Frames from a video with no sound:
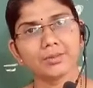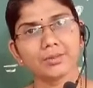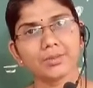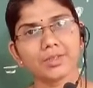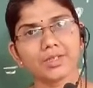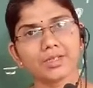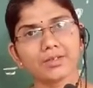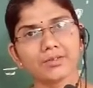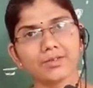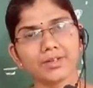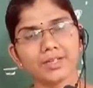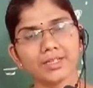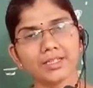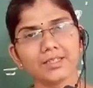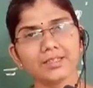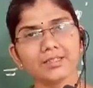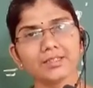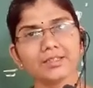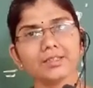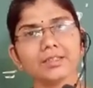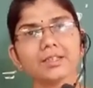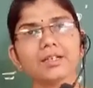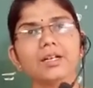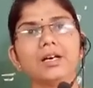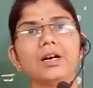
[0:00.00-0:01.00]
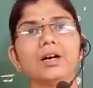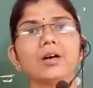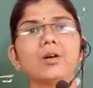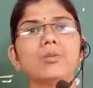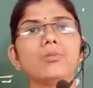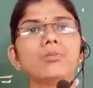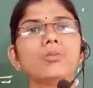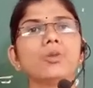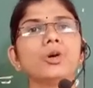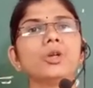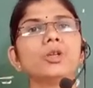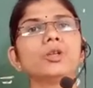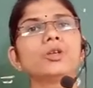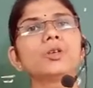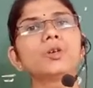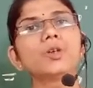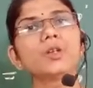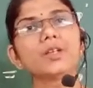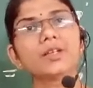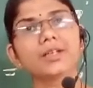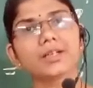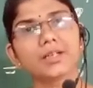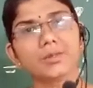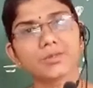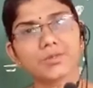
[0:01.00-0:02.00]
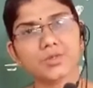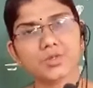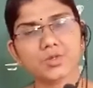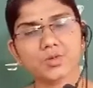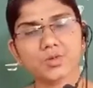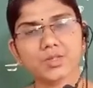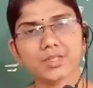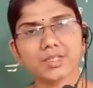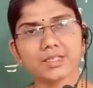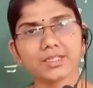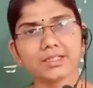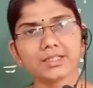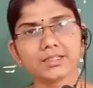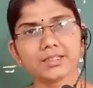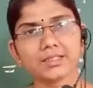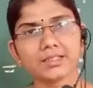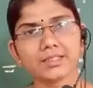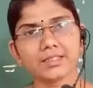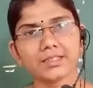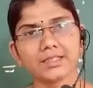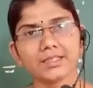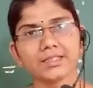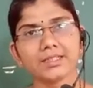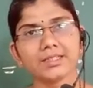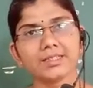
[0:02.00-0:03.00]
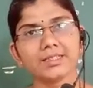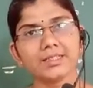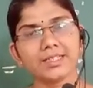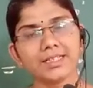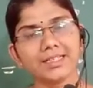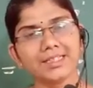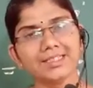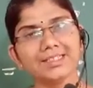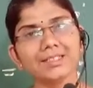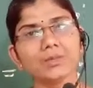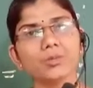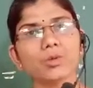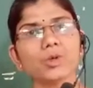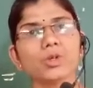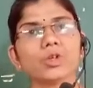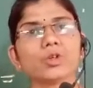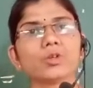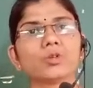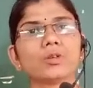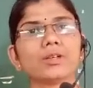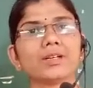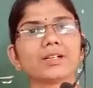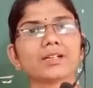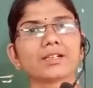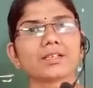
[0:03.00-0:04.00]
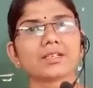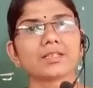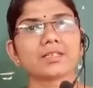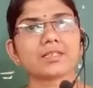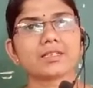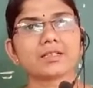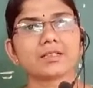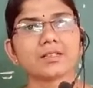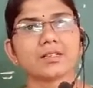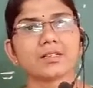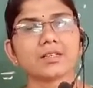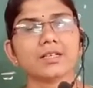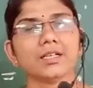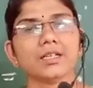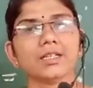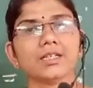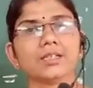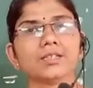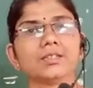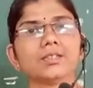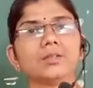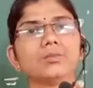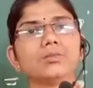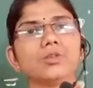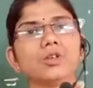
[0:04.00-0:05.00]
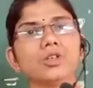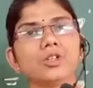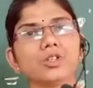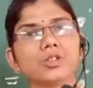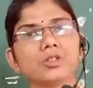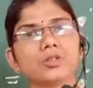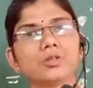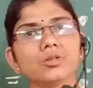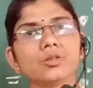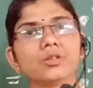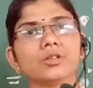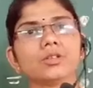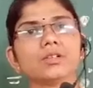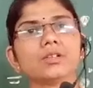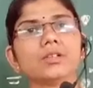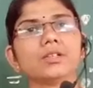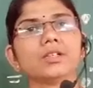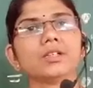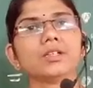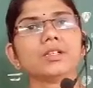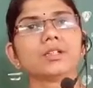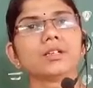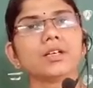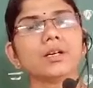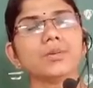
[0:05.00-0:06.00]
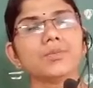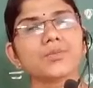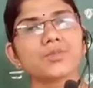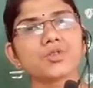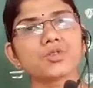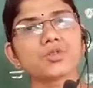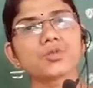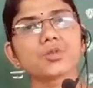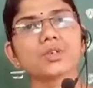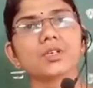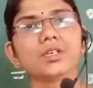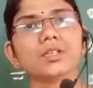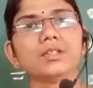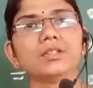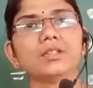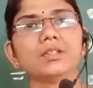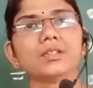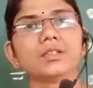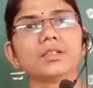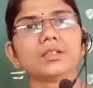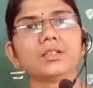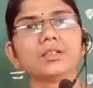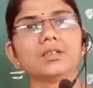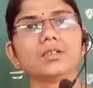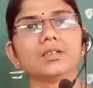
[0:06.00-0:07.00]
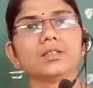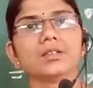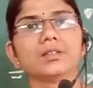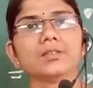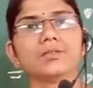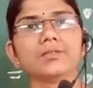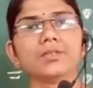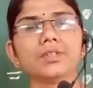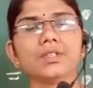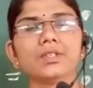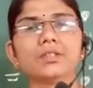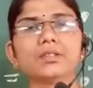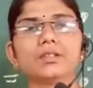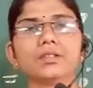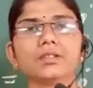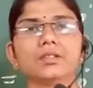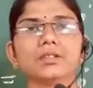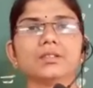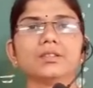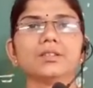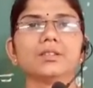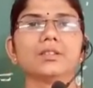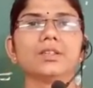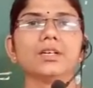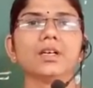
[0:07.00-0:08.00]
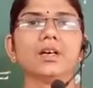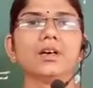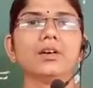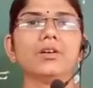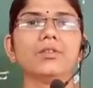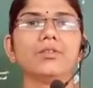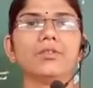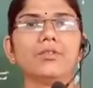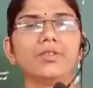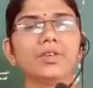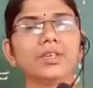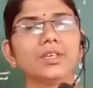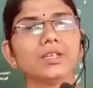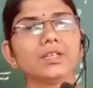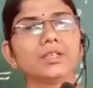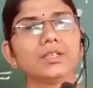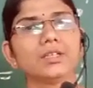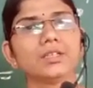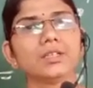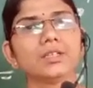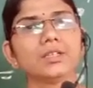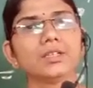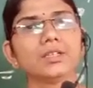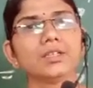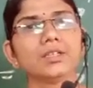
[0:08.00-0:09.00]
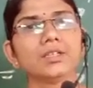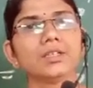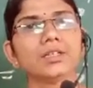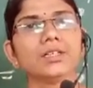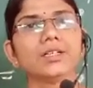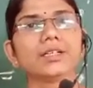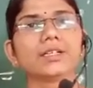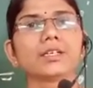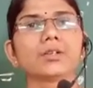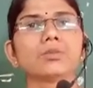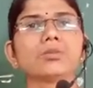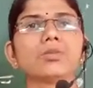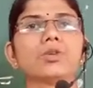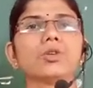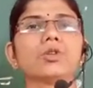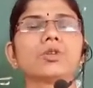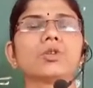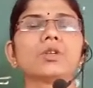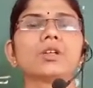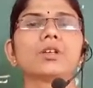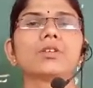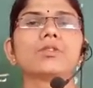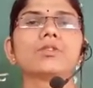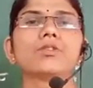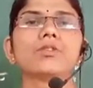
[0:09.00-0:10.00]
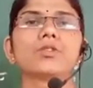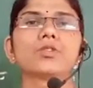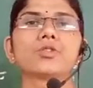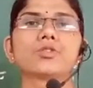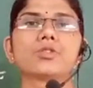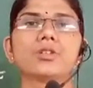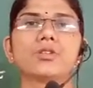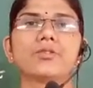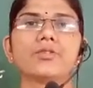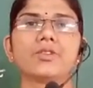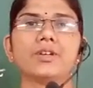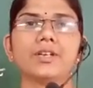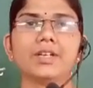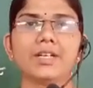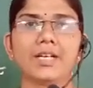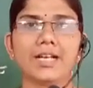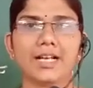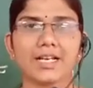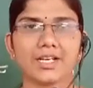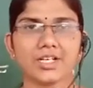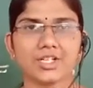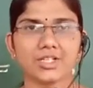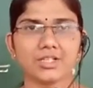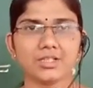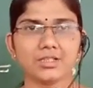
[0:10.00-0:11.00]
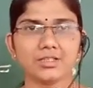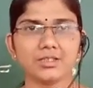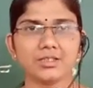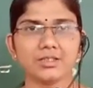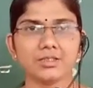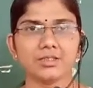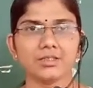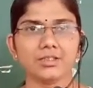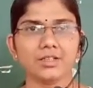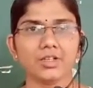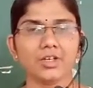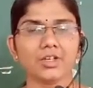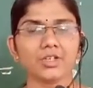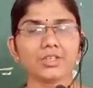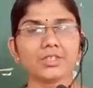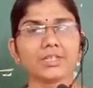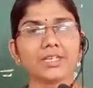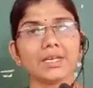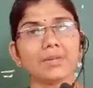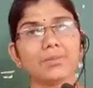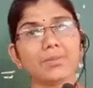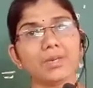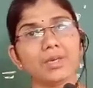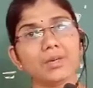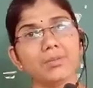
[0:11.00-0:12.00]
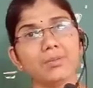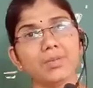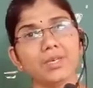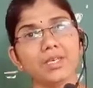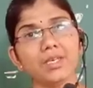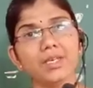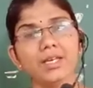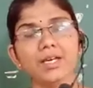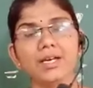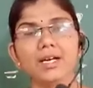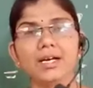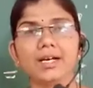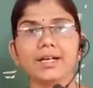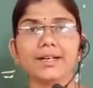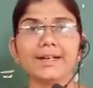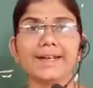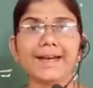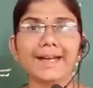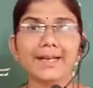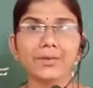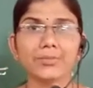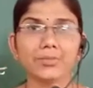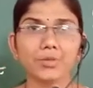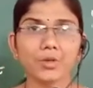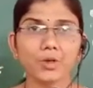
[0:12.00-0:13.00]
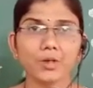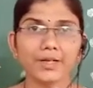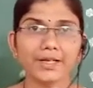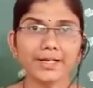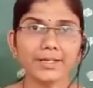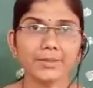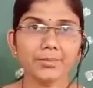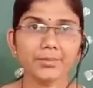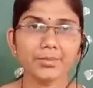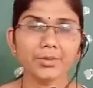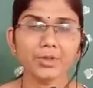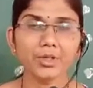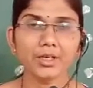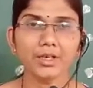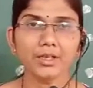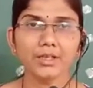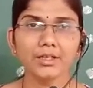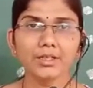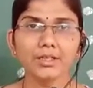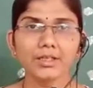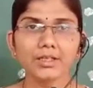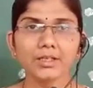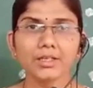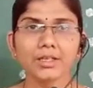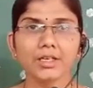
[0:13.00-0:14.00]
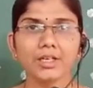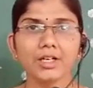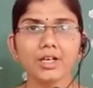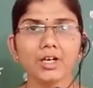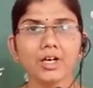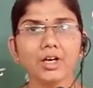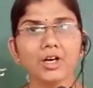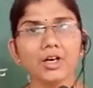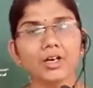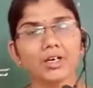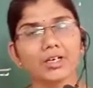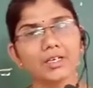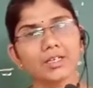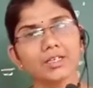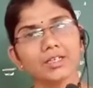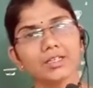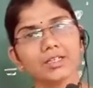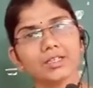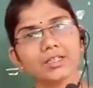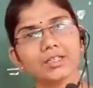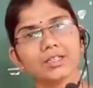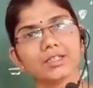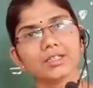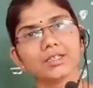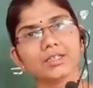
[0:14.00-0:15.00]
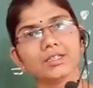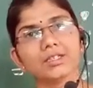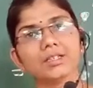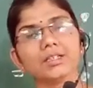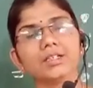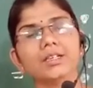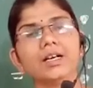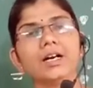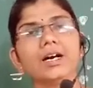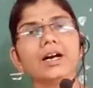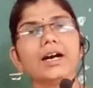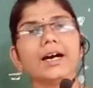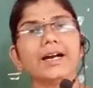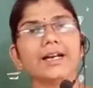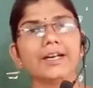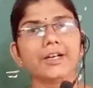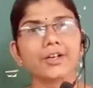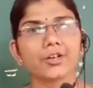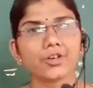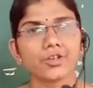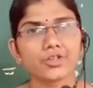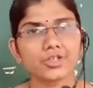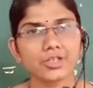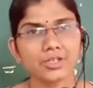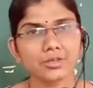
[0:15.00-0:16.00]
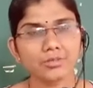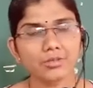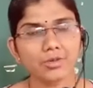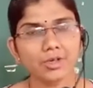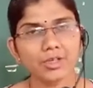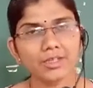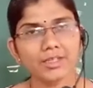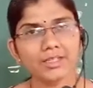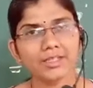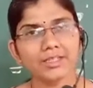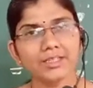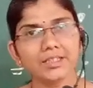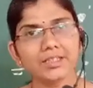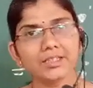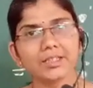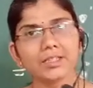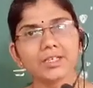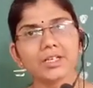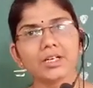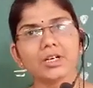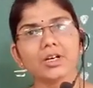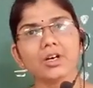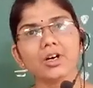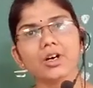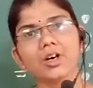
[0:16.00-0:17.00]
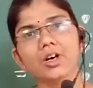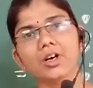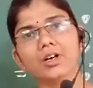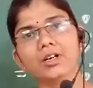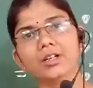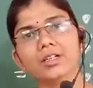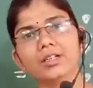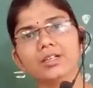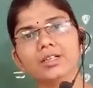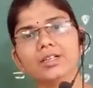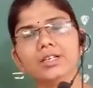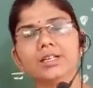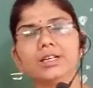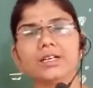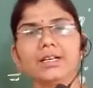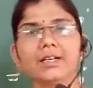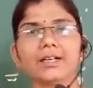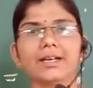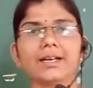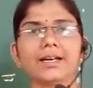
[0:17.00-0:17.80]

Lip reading: But when the molecule comes together, then in a molecular crystal, the molecule comes together with a weak intermolecular force of interaction, or they may be dipole-dipole or a hydrogen bonding or a